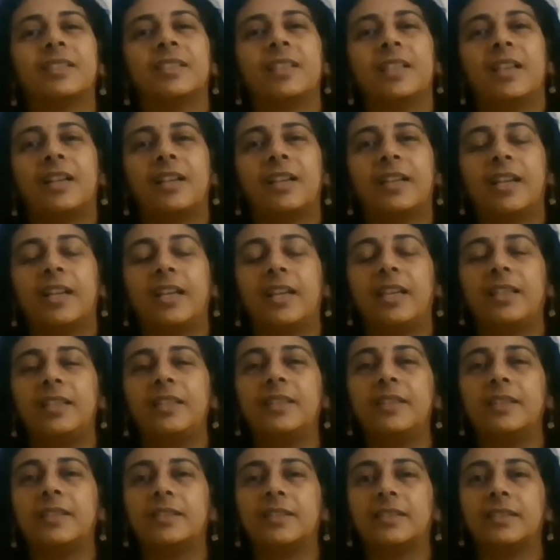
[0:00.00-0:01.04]

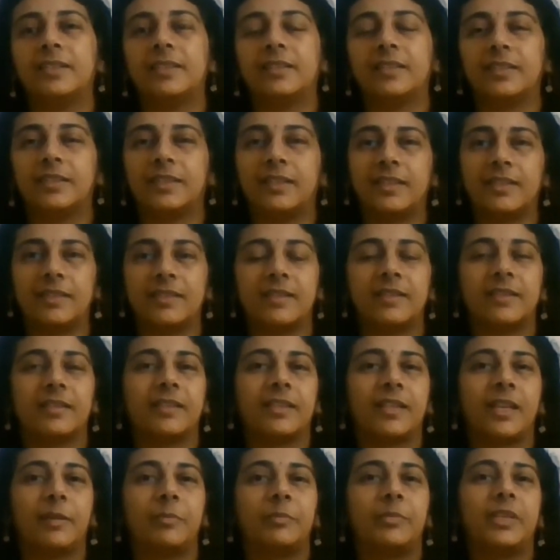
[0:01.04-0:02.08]
Again, this
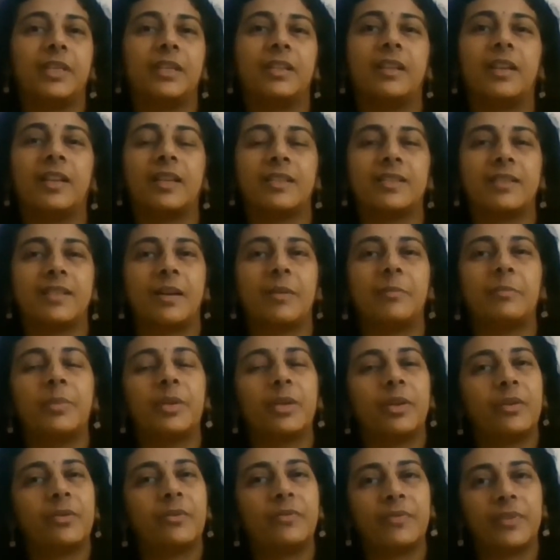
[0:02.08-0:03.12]
can be an example
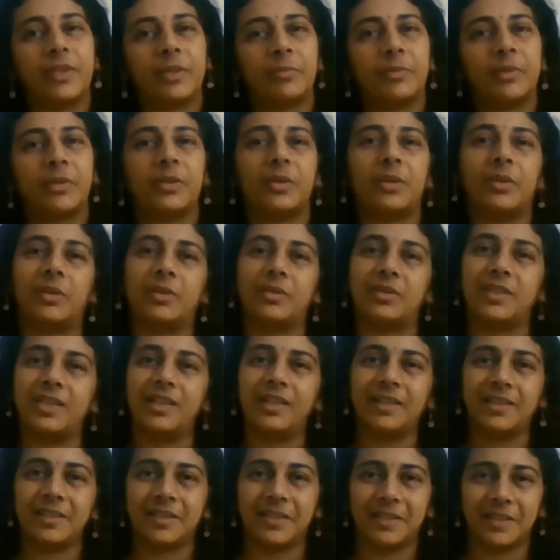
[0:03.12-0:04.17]
of
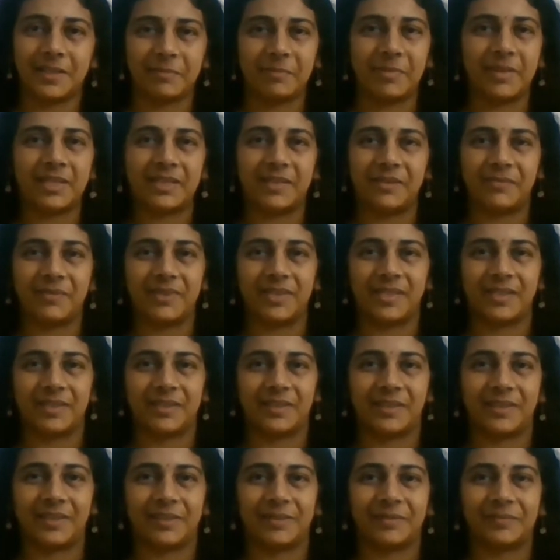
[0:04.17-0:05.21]
immunologic
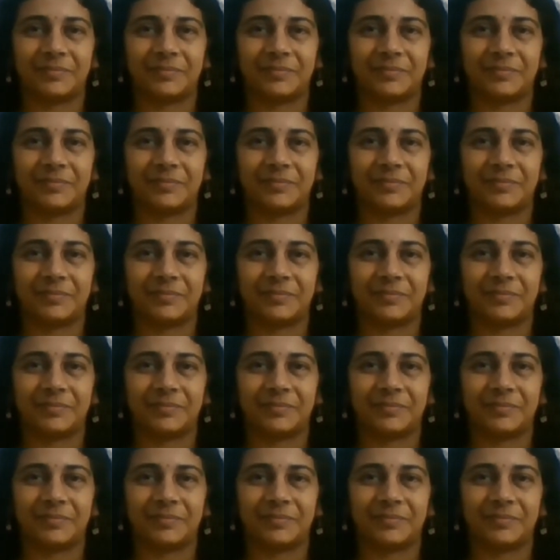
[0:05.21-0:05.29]
specificity.